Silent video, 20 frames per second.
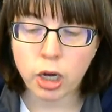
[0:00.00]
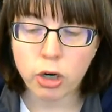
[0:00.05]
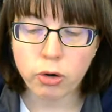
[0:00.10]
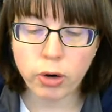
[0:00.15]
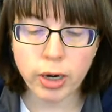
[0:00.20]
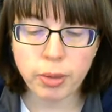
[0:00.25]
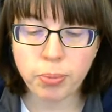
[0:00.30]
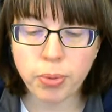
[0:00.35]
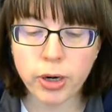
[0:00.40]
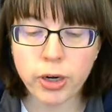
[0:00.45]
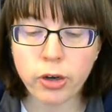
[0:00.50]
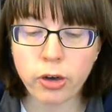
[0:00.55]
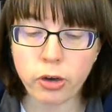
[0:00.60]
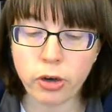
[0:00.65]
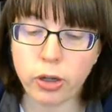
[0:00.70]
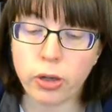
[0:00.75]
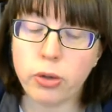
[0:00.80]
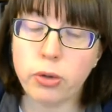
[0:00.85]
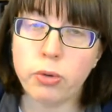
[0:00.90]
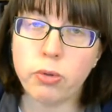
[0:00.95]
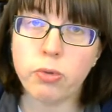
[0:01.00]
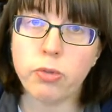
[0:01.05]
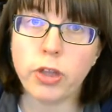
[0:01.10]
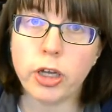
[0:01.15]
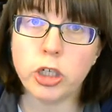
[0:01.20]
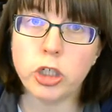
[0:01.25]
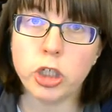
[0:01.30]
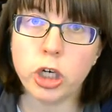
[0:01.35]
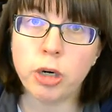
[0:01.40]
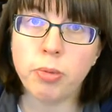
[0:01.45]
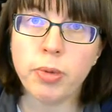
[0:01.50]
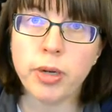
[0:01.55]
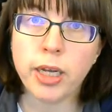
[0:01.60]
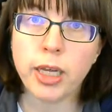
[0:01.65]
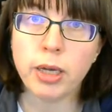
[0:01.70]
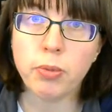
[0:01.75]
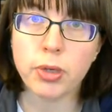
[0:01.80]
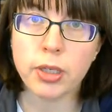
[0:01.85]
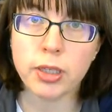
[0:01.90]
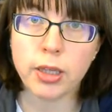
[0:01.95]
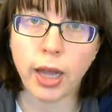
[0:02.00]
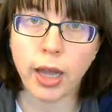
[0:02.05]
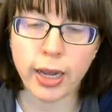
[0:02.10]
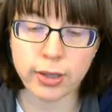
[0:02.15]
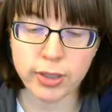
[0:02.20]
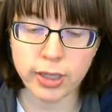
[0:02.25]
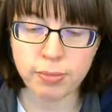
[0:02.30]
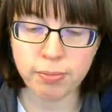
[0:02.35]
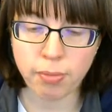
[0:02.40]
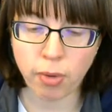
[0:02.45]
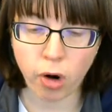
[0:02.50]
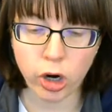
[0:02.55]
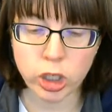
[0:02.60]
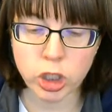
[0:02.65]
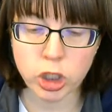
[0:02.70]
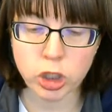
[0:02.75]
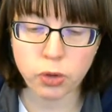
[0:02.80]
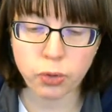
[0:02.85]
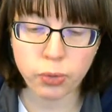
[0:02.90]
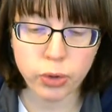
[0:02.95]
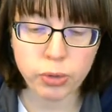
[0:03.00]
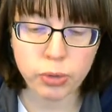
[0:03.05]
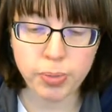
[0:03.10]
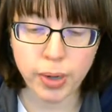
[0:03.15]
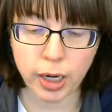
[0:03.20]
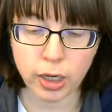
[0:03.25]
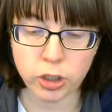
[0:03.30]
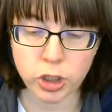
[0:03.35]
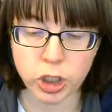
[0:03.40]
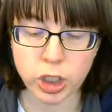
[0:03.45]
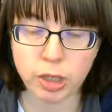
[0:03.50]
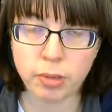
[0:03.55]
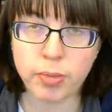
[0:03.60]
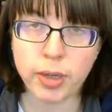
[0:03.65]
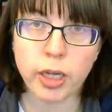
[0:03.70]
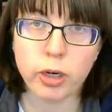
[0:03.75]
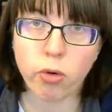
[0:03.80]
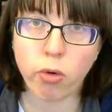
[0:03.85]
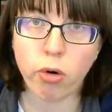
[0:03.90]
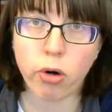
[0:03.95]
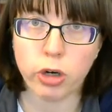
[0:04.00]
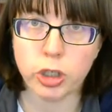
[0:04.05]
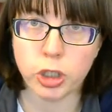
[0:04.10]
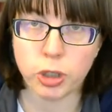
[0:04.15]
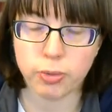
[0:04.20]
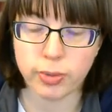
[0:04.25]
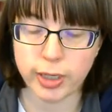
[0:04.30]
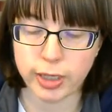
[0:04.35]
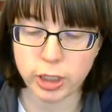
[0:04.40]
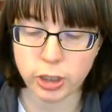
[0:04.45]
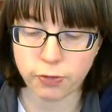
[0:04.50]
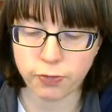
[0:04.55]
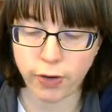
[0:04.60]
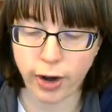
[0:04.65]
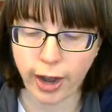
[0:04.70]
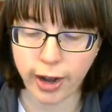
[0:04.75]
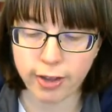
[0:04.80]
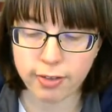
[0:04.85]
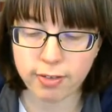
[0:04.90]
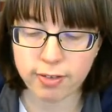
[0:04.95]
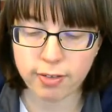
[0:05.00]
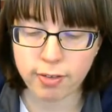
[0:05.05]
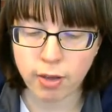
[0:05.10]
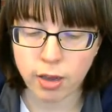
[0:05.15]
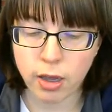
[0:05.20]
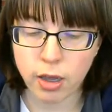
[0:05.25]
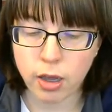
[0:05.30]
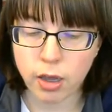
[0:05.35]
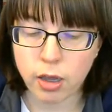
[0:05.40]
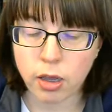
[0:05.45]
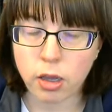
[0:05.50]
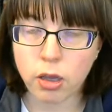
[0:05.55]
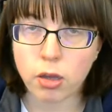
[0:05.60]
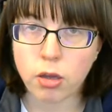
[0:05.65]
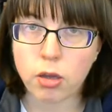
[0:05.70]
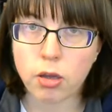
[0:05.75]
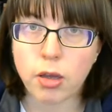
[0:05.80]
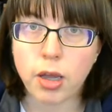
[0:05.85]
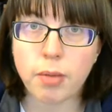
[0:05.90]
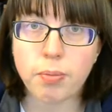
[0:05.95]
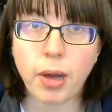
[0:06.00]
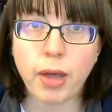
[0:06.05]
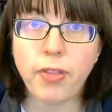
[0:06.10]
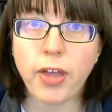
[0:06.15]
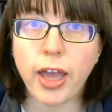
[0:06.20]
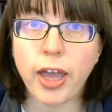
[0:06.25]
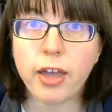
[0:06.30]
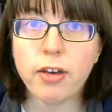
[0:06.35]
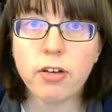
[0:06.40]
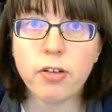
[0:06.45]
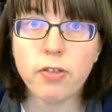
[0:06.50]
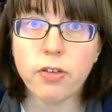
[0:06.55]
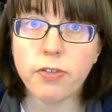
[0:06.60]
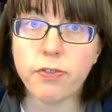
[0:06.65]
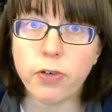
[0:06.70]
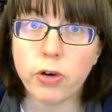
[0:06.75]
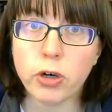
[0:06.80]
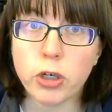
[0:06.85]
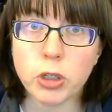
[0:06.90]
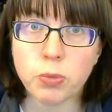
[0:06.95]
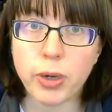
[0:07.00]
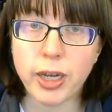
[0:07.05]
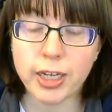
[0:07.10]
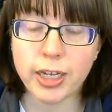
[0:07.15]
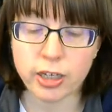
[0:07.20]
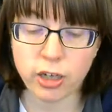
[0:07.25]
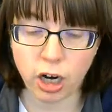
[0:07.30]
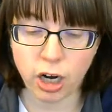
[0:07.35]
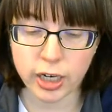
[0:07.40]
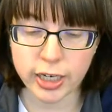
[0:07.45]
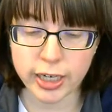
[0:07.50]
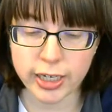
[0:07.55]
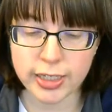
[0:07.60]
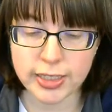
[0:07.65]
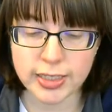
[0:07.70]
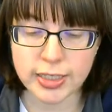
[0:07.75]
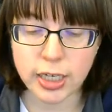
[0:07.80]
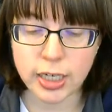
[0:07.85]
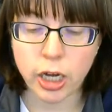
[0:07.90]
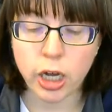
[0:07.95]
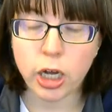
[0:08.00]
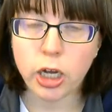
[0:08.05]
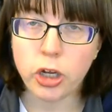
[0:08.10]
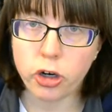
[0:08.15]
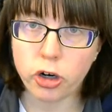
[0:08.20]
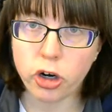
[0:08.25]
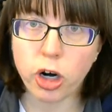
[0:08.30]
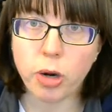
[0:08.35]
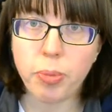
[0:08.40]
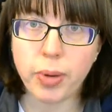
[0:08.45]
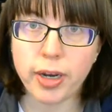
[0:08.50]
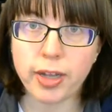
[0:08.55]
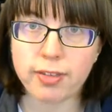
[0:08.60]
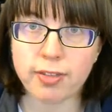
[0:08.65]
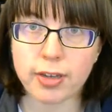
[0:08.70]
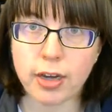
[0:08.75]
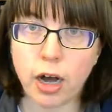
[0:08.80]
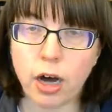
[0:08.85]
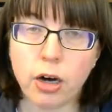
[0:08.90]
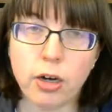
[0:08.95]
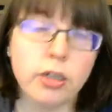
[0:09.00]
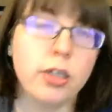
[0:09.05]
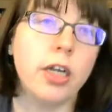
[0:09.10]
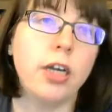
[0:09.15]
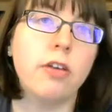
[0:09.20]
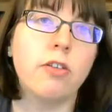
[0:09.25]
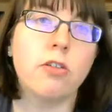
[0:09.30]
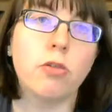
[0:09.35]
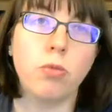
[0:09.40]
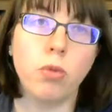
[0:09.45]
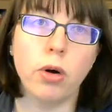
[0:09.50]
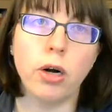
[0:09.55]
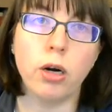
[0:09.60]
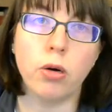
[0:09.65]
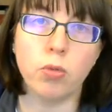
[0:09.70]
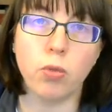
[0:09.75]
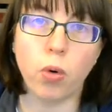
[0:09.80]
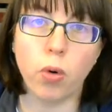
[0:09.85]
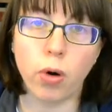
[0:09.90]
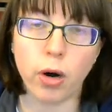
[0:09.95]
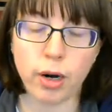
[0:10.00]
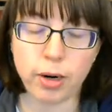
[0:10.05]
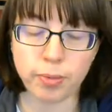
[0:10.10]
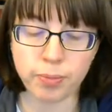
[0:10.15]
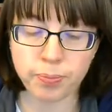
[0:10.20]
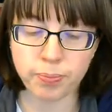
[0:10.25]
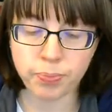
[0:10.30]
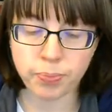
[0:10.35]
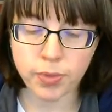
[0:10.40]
Great Britain knew that Germany would likely march through Belgium in order to reach France. And by the end of the first week in August, Europe and its colonies were at war.